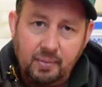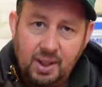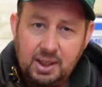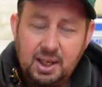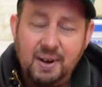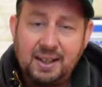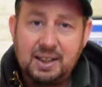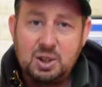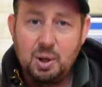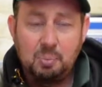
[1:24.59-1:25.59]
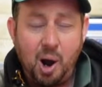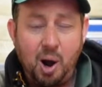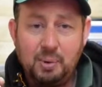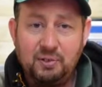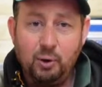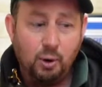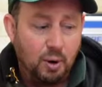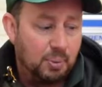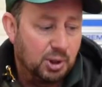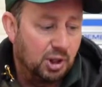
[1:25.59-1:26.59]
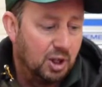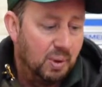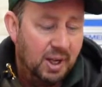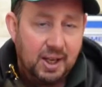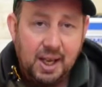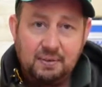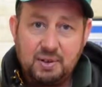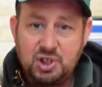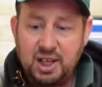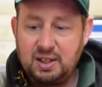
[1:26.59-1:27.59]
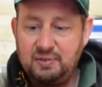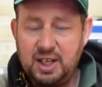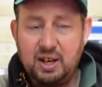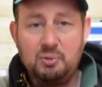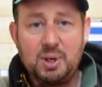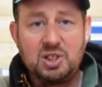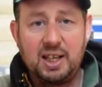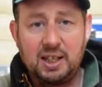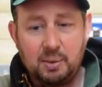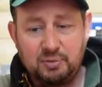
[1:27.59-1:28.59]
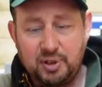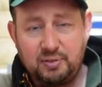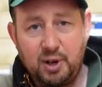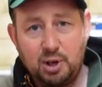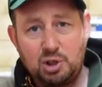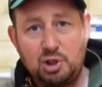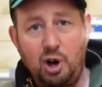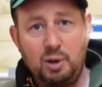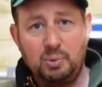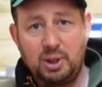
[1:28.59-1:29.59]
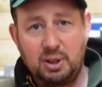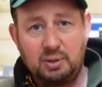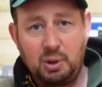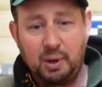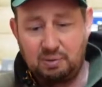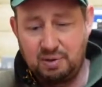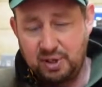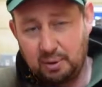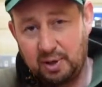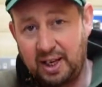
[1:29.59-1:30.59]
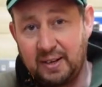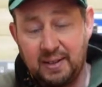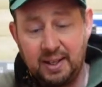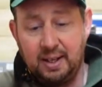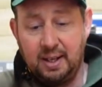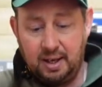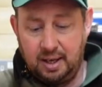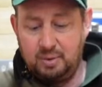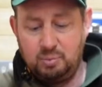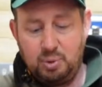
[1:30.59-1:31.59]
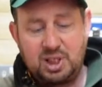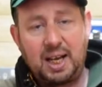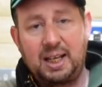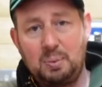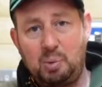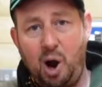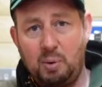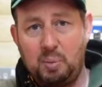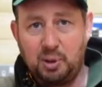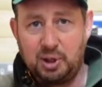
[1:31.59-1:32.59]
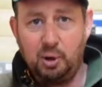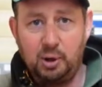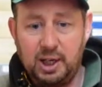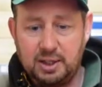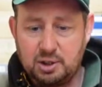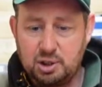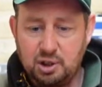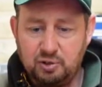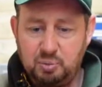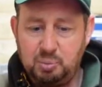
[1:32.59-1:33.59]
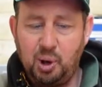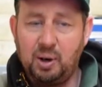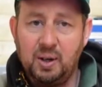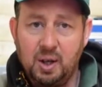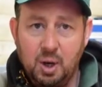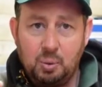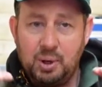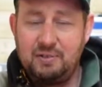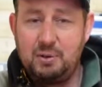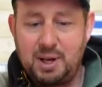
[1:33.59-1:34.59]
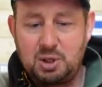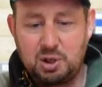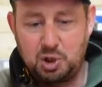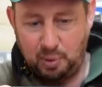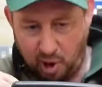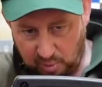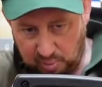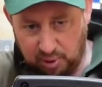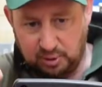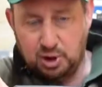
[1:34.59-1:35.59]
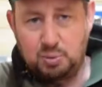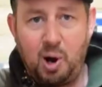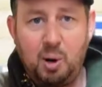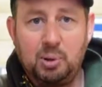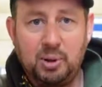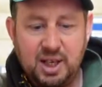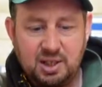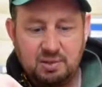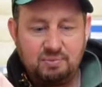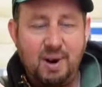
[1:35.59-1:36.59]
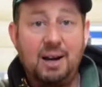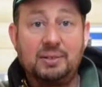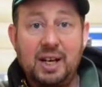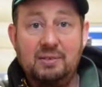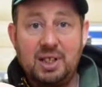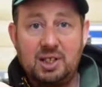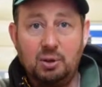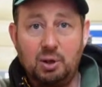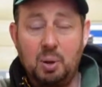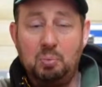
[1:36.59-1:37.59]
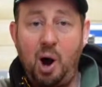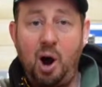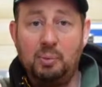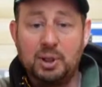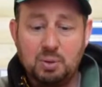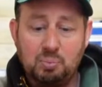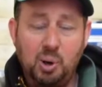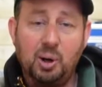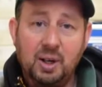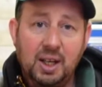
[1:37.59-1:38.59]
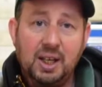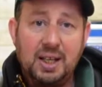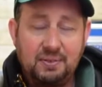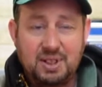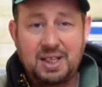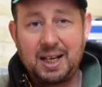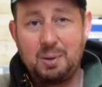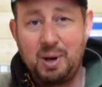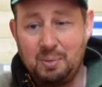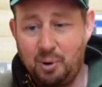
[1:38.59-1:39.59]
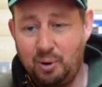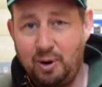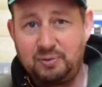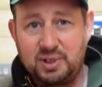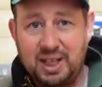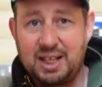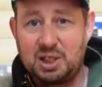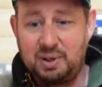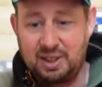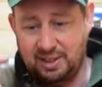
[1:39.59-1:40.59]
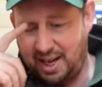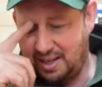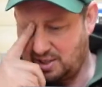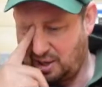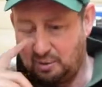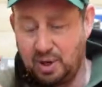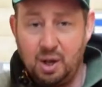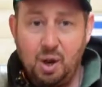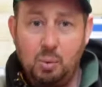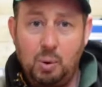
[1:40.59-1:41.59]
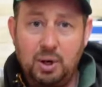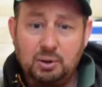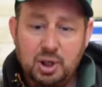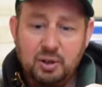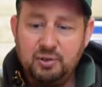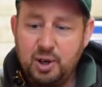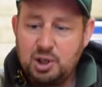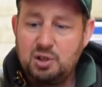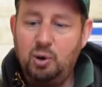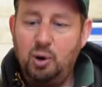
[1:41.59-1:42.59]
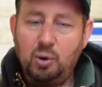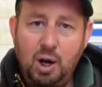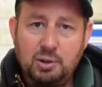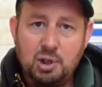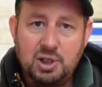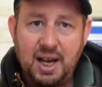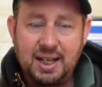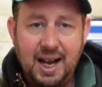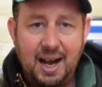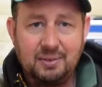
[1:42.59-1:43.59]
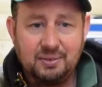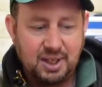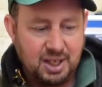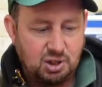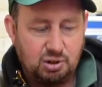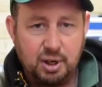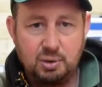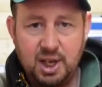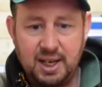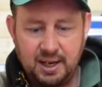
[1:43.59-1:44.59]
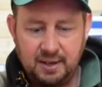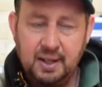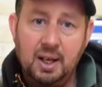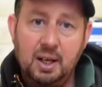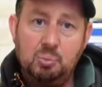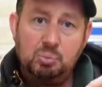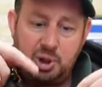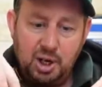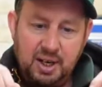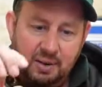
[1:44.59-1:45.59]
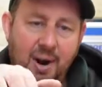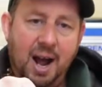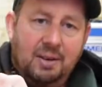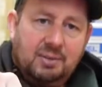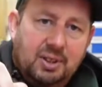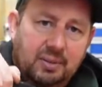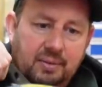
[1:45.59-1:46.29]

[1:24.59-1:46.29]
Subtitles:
you'd have had this apart before, I presume. If you've seen the video of me setting it up for the first time and doing a quick review on it, we take it apart, we put the oil in and stuff, but we never mess with the spark plug. The spark plug is round here in this little compartment, but you have to take a bit more off to get to it than that. So what I'll do first of all, I'll just take out these screws here, turn it round